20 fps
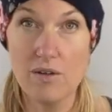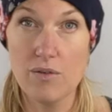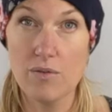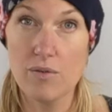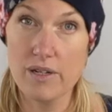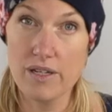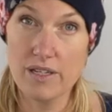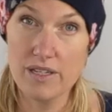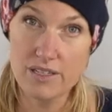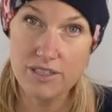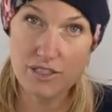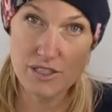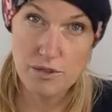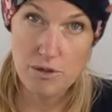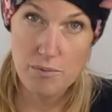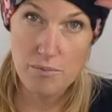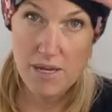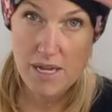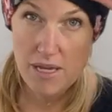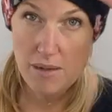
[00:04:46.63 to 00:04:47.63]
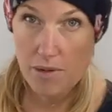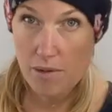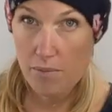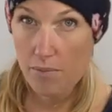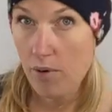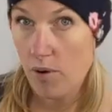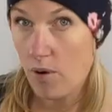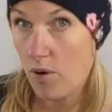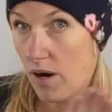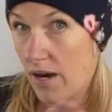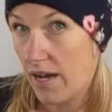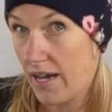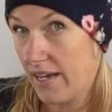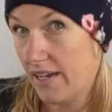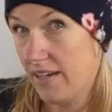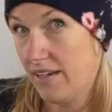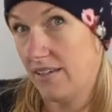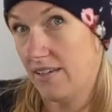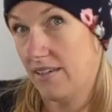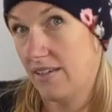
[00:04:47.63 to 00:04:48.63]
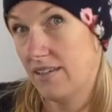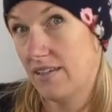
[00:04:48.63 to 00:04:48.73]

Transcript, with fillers: we're going to do a baby boy.